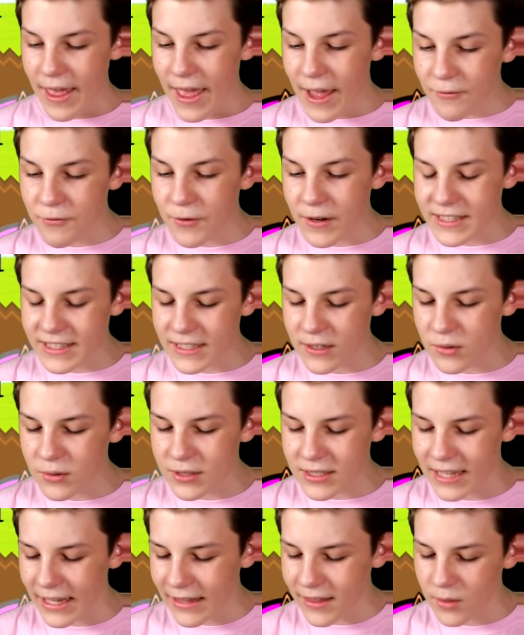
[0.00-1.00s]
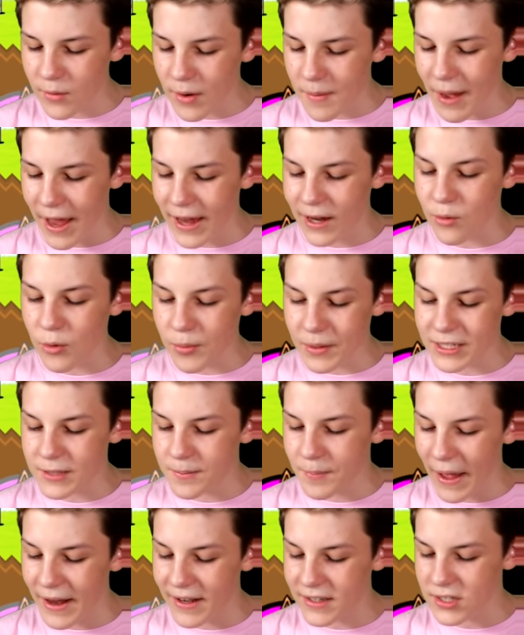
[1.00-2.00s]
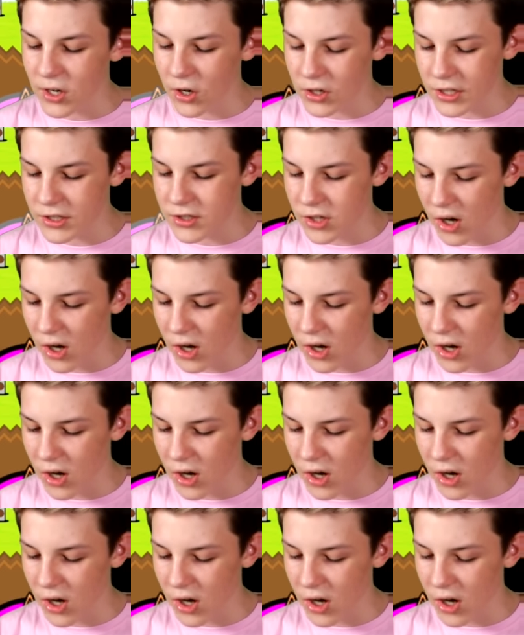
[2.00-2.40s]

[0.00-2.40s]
Every single cent that we make will be spent on a